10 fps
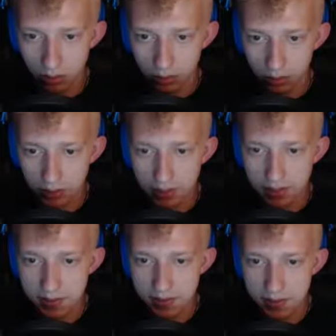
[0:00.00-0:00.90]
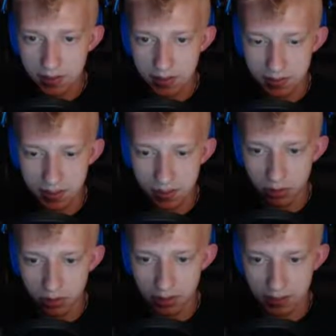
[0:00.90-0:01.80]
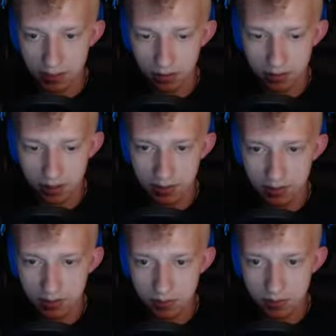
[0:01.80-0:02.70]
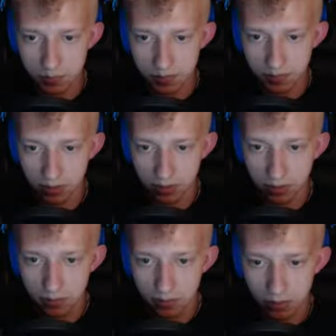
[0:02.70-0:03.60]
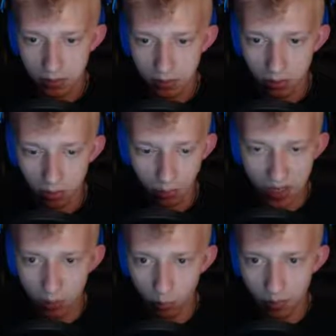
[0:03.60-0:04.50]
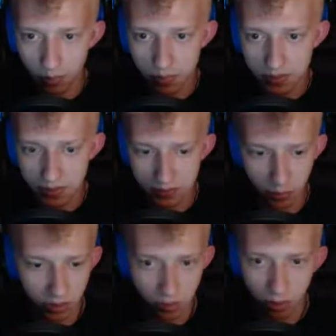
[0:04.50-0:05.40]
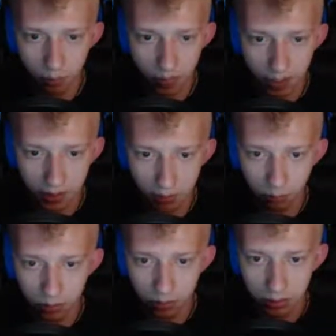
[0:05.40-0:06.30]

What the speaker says: Luckily, this thing does damage against undead, specifically. Man, why am I missing so much? Oh, man, I gotta run.